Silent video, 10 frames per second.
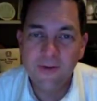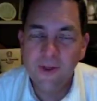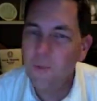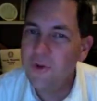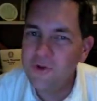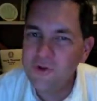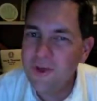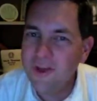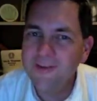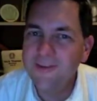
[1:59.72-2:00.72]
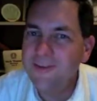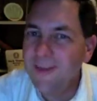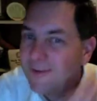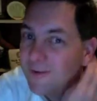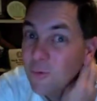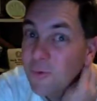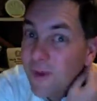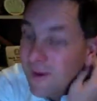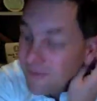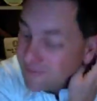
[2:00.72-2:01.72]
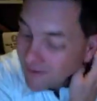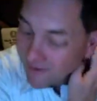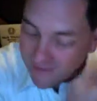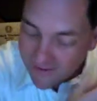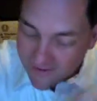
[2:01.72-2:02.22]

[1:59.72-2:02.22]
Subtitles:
But Jesus doesn't remain silent. He